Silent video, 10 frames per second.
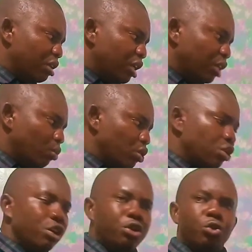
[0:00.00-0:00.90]
it was,
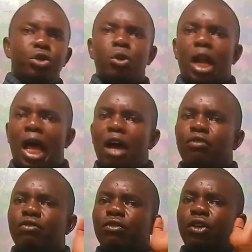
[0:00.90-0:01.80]
do you love
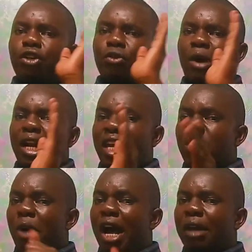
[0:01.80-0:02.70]
your
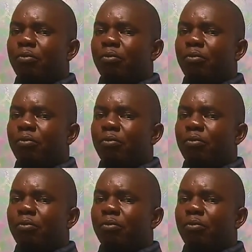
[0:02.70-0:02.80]
neighbor?